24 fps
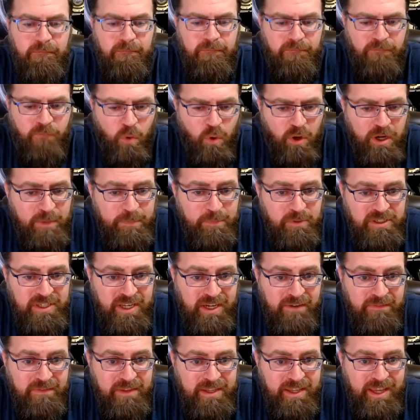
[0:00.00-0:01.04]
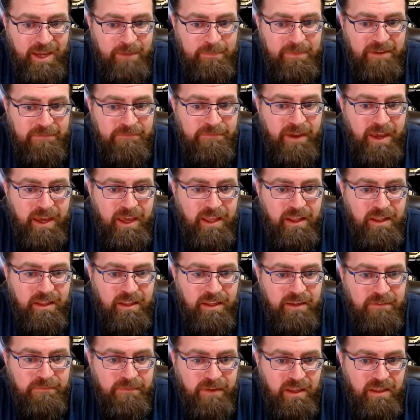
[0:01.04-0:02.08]
40% of the time they fail,
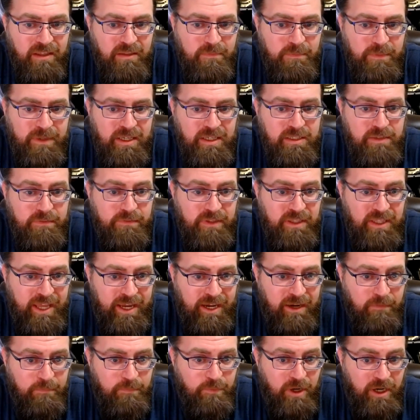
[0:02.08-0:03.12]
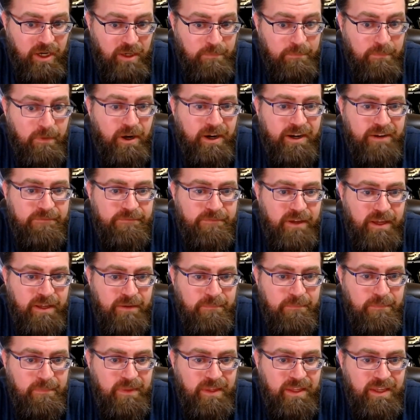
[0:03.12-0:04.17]
it failed because of a lack of product market fit.
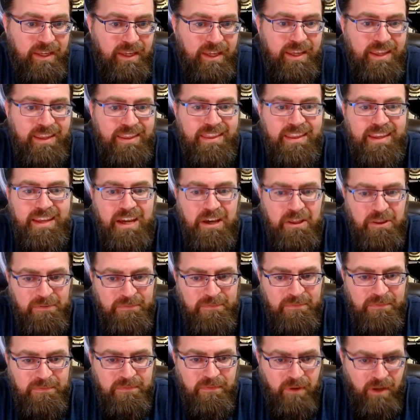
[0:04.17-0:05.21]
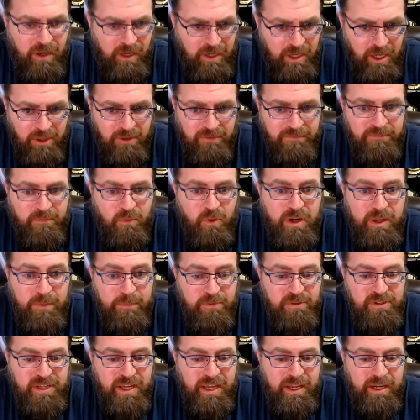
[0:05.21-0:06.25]
Another
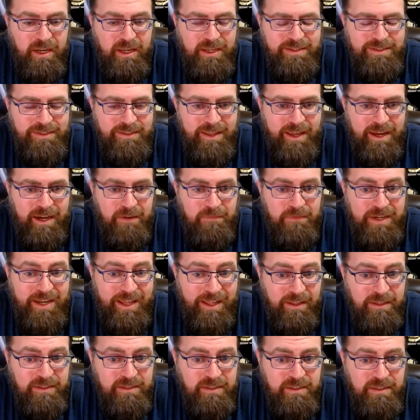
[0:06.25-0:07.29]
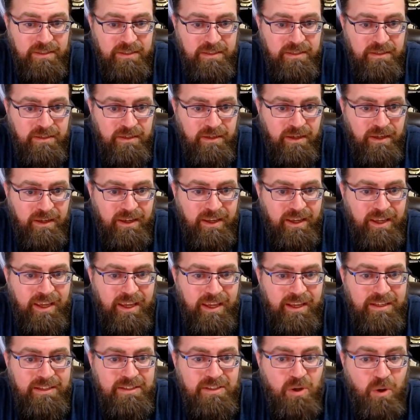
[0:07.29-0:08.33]
40% is a lack of analysis.
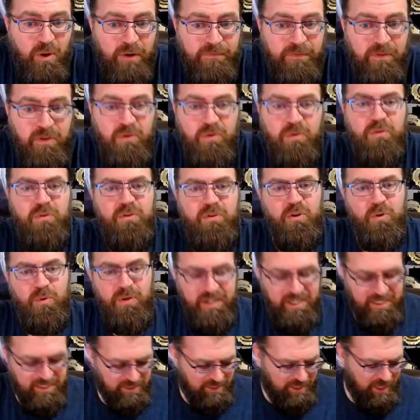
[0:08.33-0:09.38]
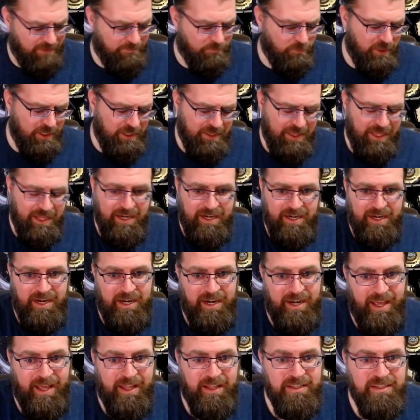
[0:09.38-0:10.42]
So if you do a discovery and then an
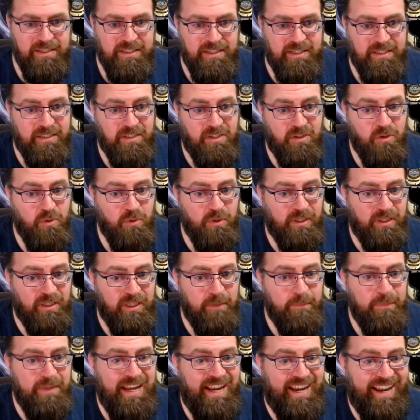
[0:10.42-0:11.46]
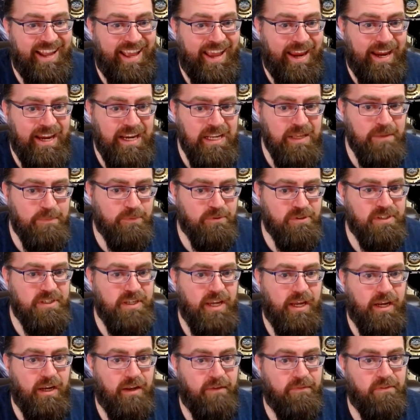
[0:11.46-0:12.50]
analysis, you eliminate
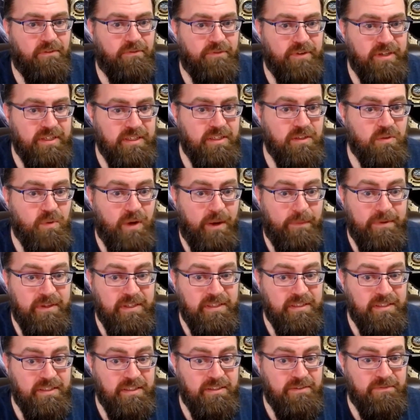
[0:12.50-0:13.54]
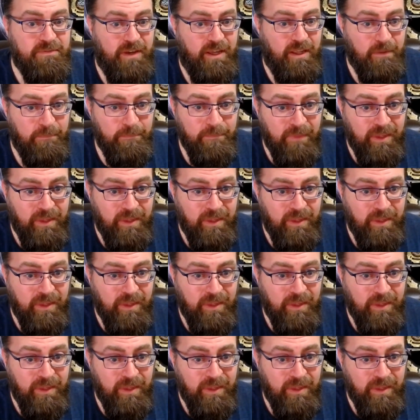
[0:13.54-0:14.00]
80% of the reasons why businesses fail.